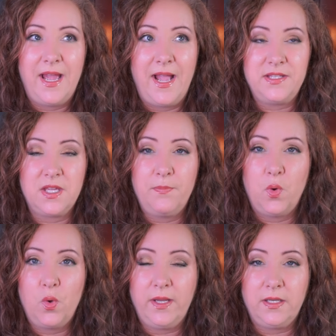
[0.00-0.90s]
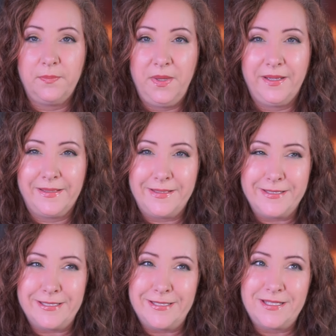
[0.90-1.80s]
at some point
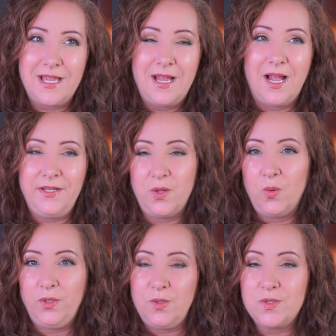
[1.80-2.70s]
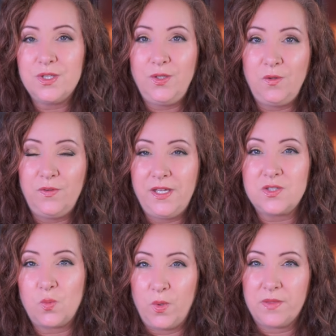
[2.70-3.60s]
because I don't use the
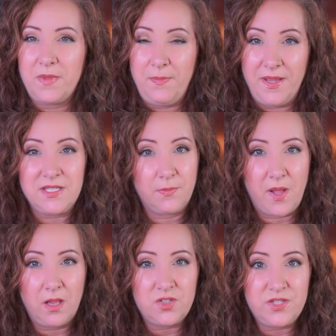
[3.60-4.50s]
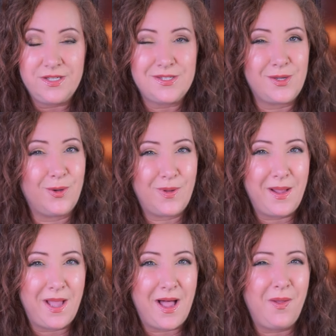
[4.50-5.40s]
UVs with my basic polishes. So
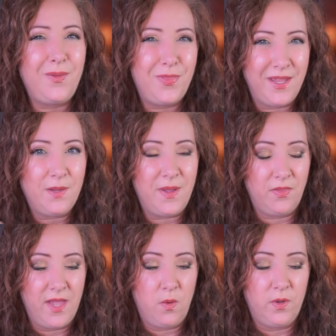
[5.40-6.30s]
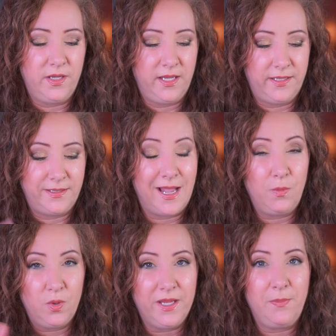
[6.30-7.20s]
I'll think about that one and I
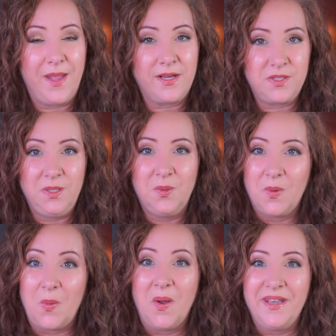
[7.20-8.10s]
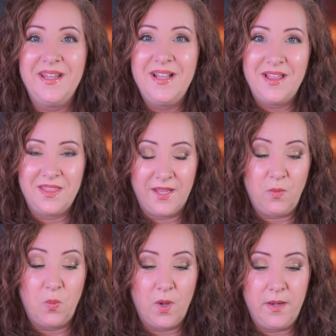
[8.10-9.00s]
will get back to you on like
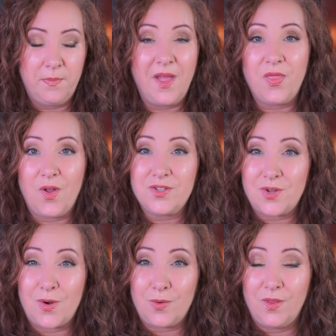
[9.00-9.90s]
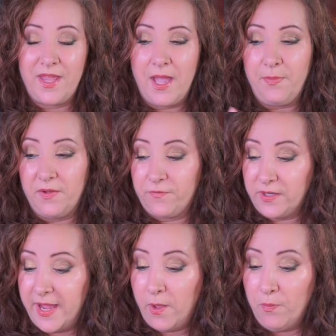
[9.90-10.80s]
what my thoughts are on that. But for
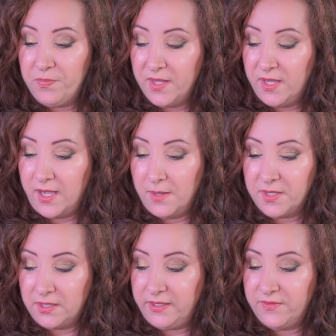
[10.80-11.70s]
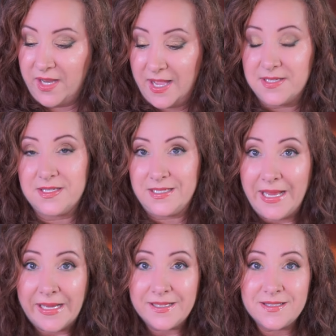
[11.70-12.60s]
now, I'm going to leave it as
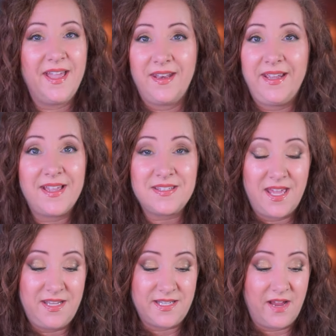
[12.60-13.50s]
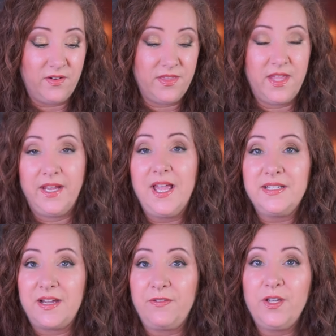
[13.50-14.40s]
stands. And I guess that is everything.
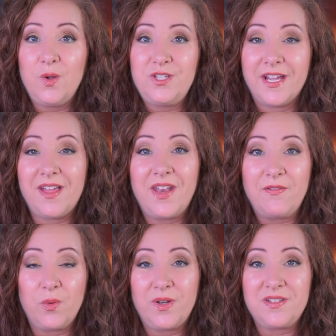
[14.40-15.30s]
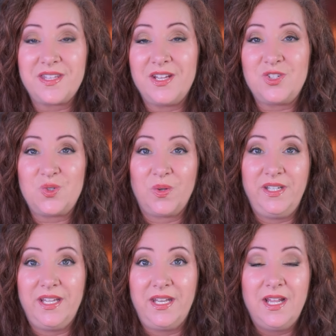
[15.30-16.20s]
Definitely go check out everyone else that has joined
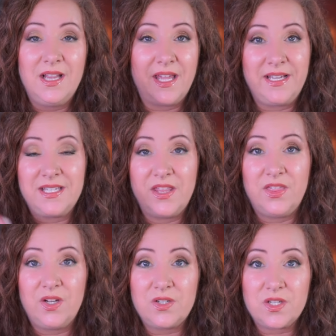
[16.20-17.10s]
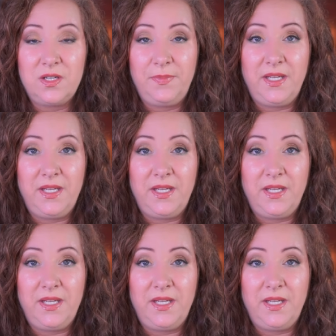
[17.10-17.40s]
in. Like I said, there's going to